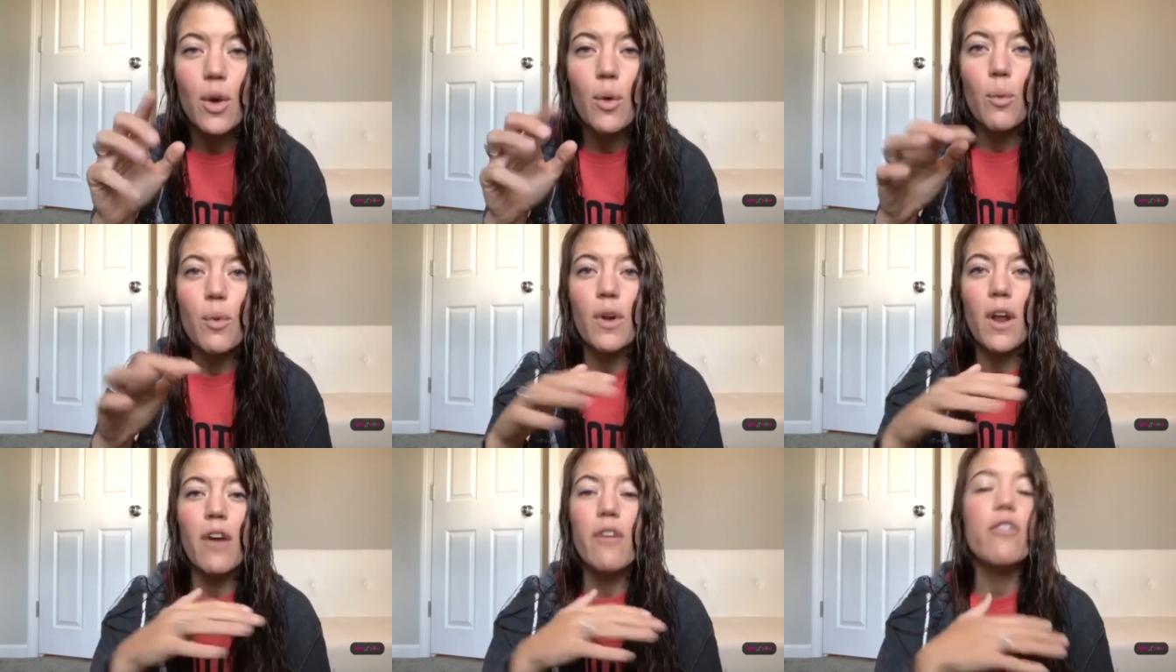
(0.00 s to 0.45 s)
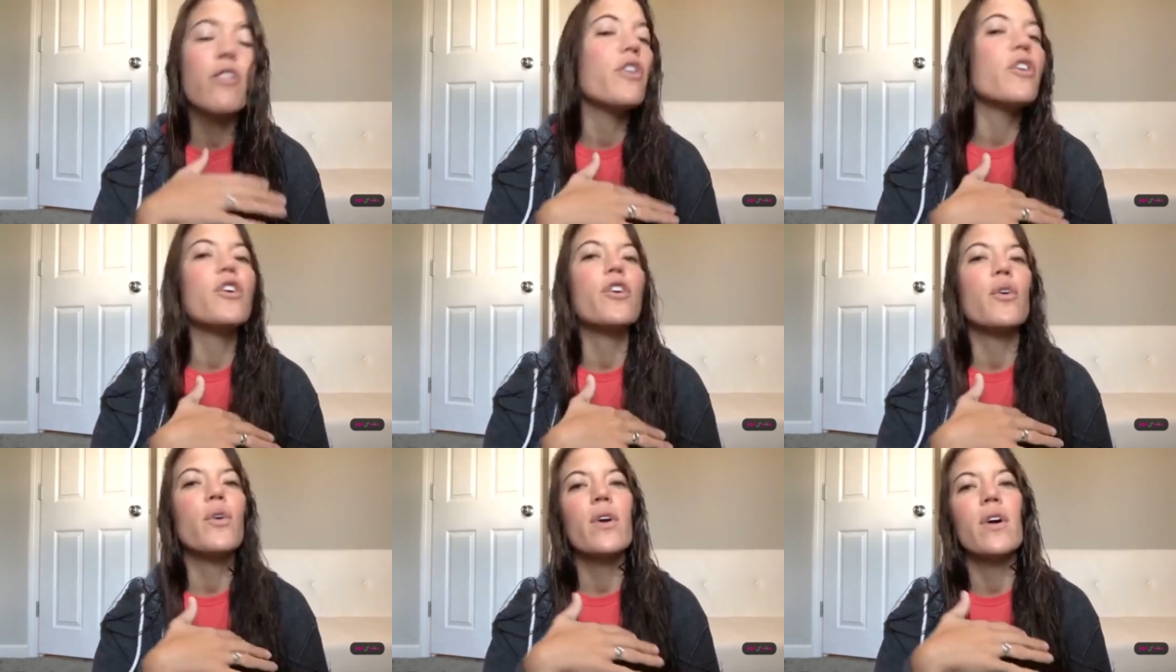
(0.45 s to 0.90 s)
Whatever
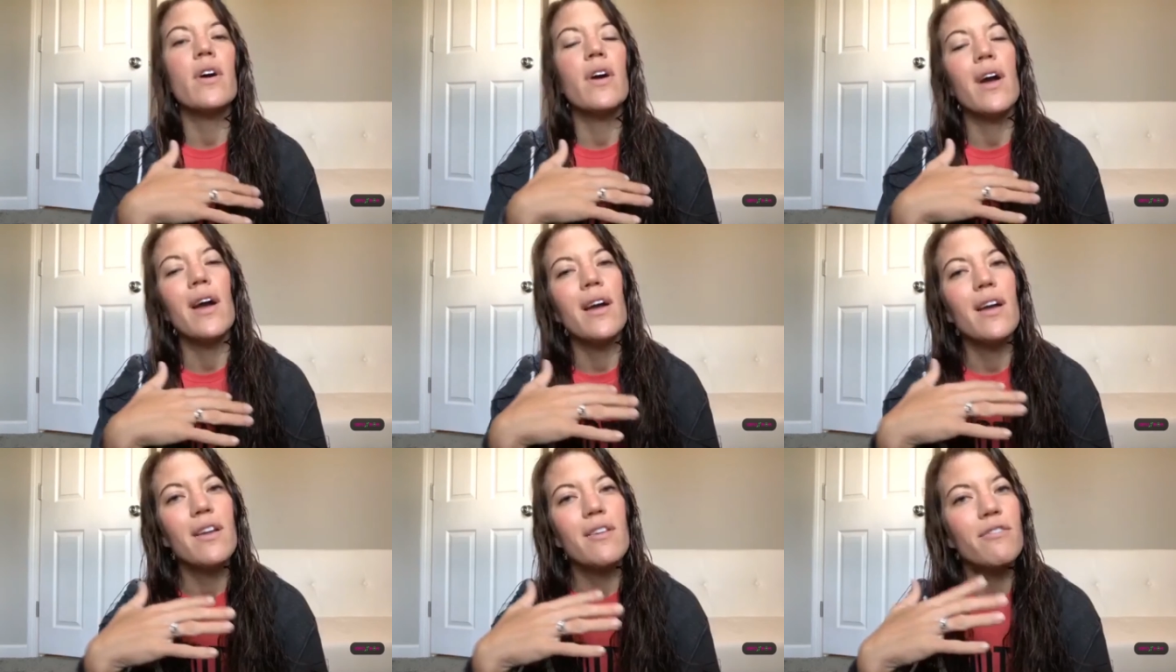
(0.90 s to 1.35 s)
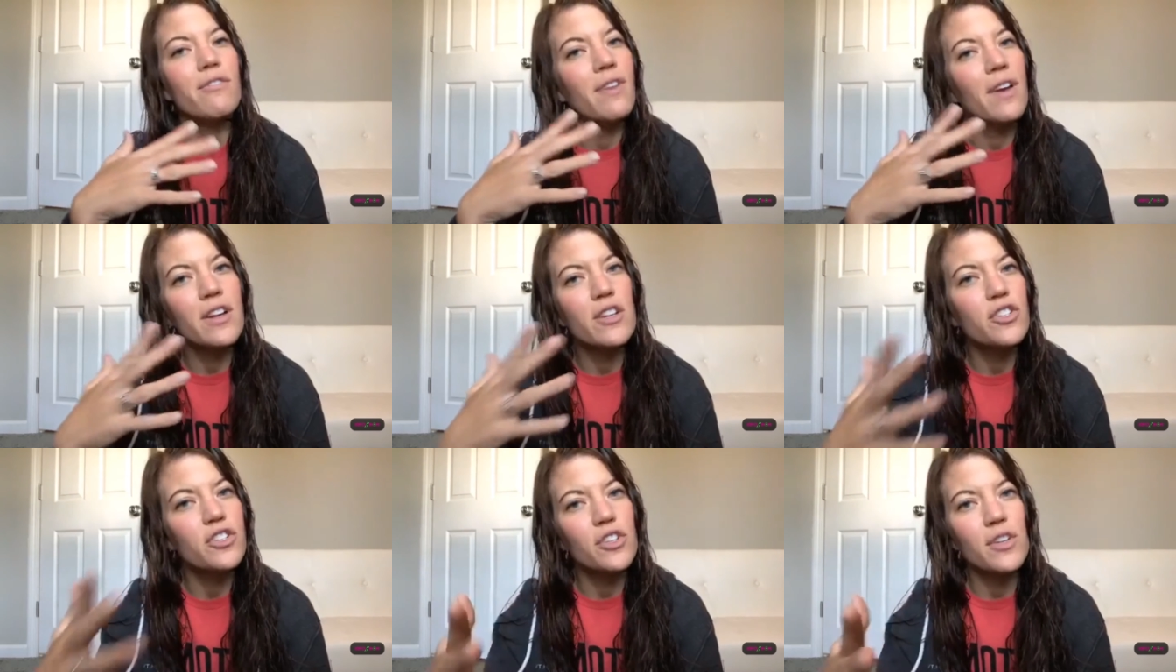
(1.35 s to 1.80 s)
your
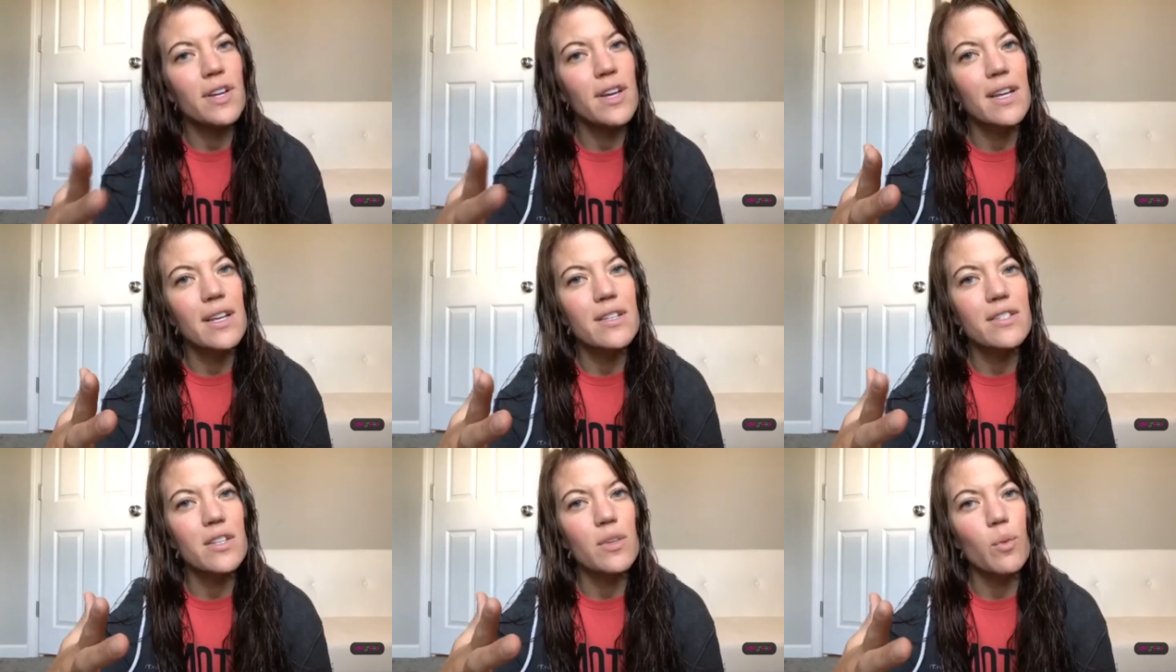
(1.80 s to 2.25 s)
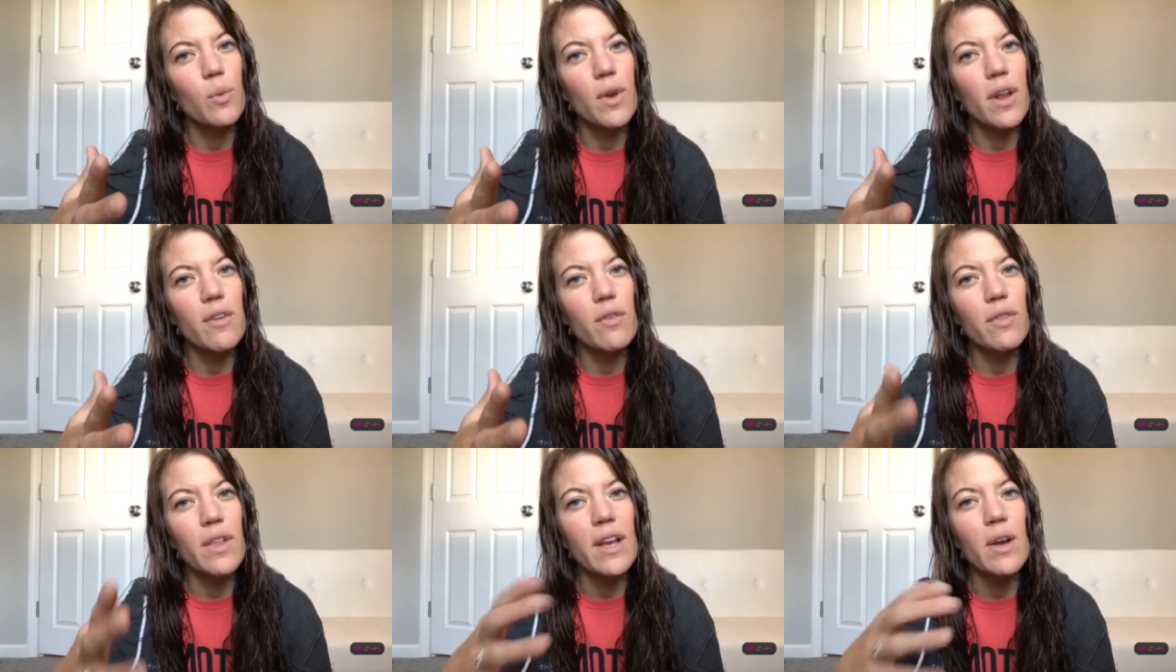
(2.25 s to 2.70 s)
venture is and
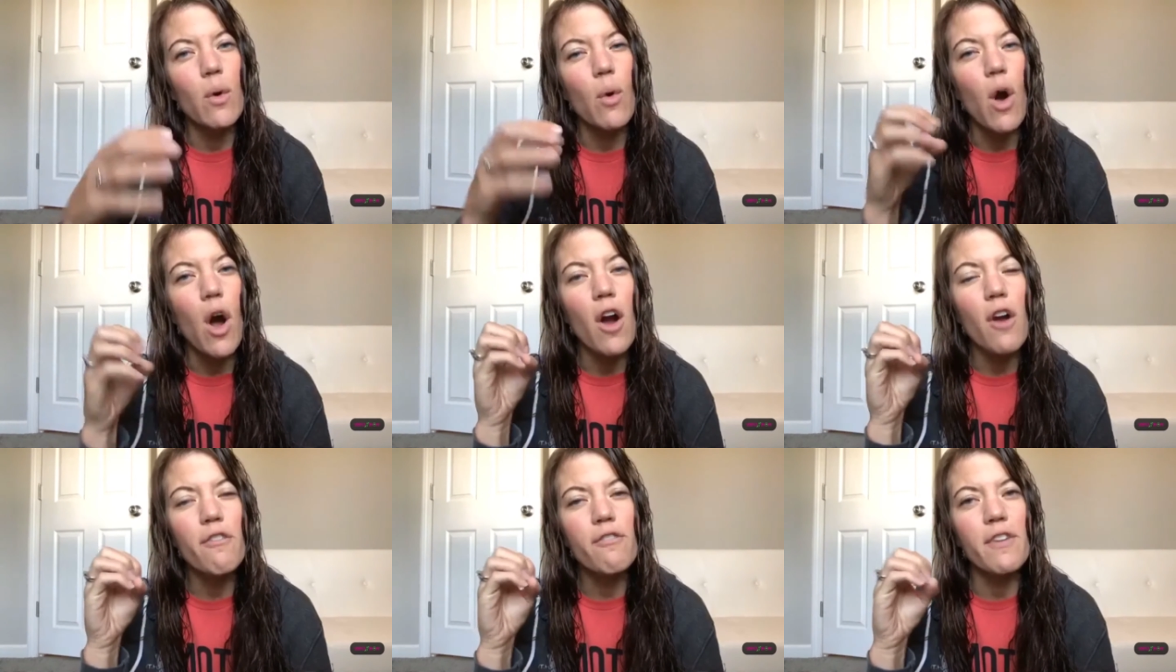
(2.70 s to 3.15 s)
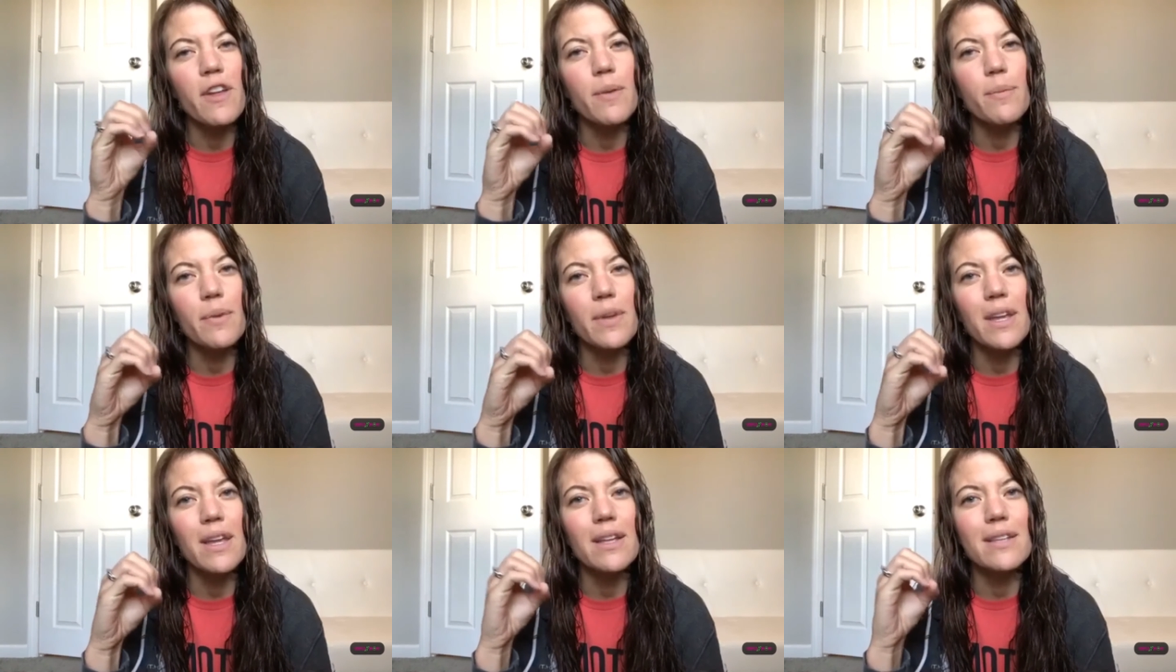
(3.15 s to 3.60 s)
whatever, like our
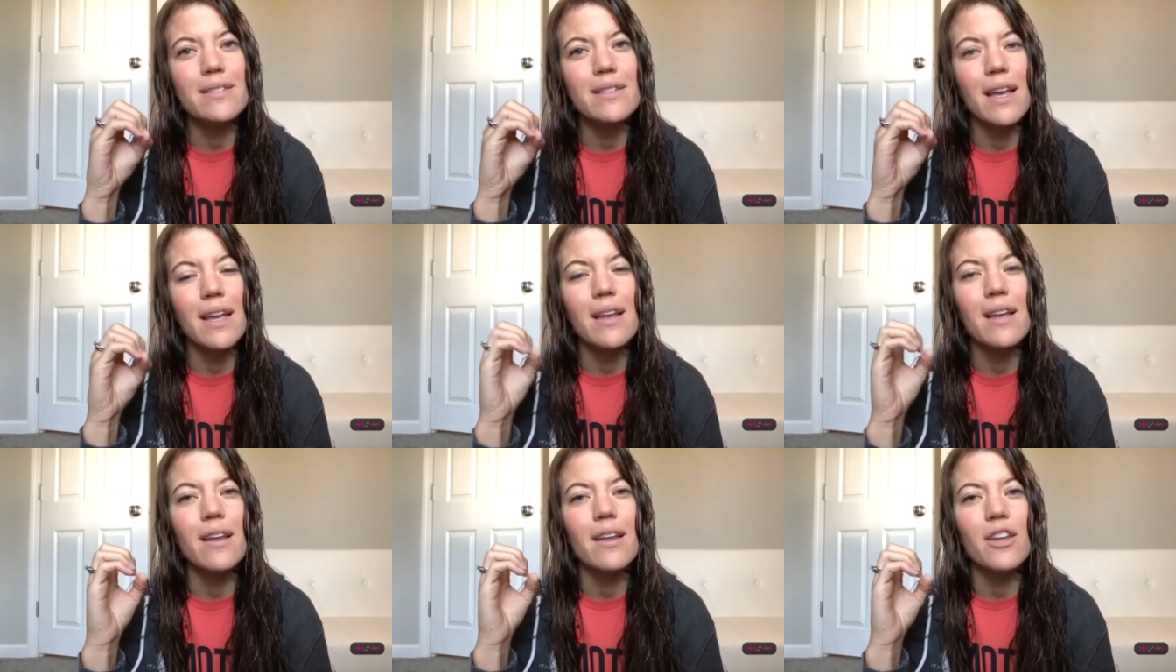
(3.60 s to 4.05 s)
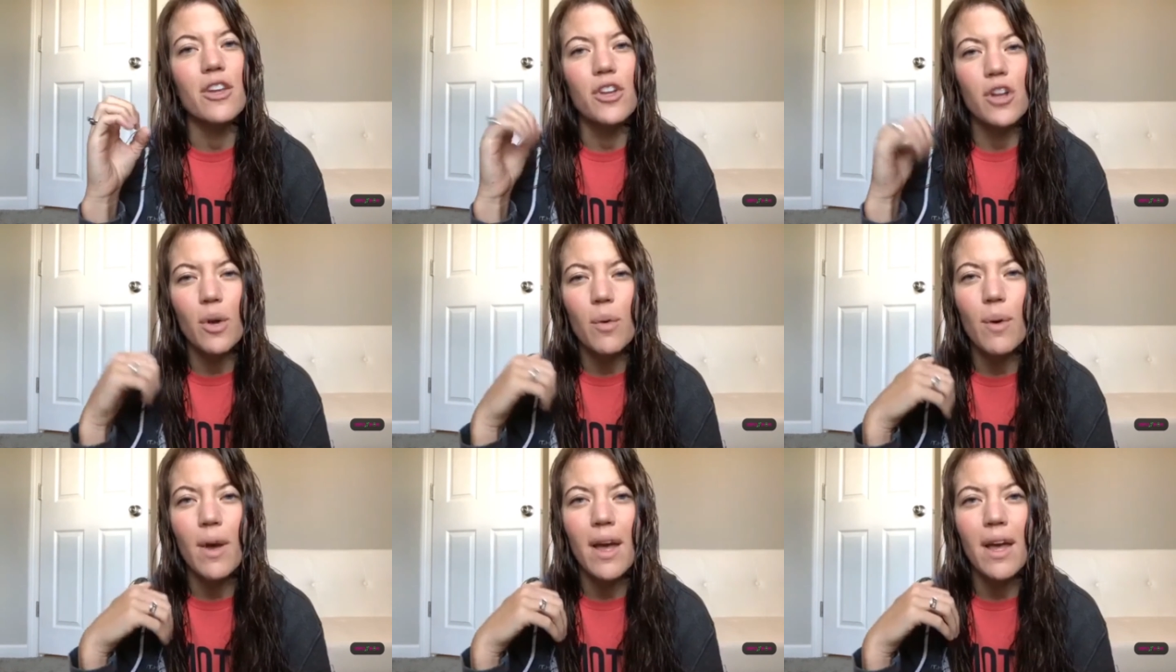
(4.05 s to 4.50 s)
family said, you
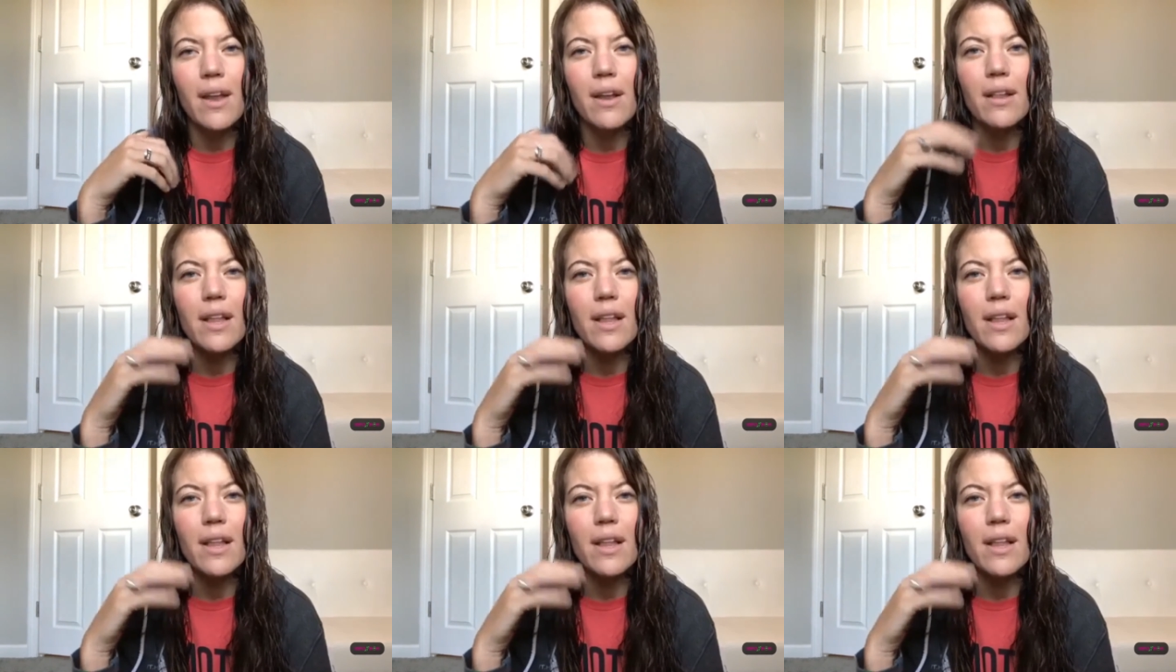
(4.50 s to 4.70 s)
know what?